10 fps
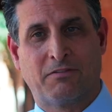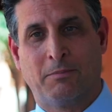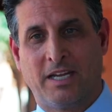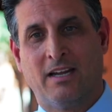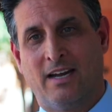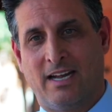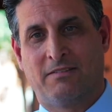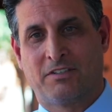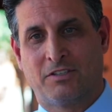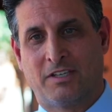for me, I
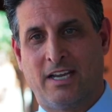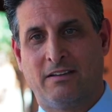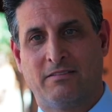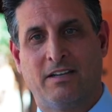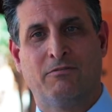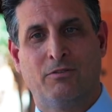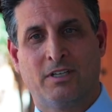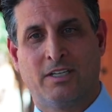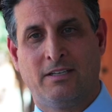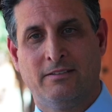have to say. They've
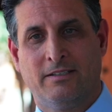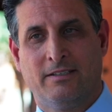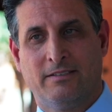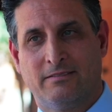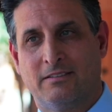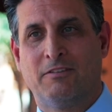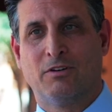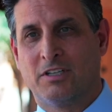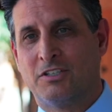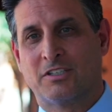
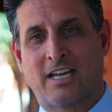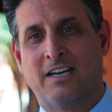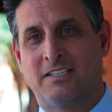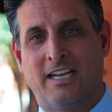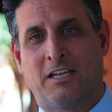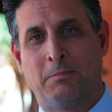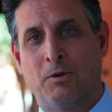really just kind of taken me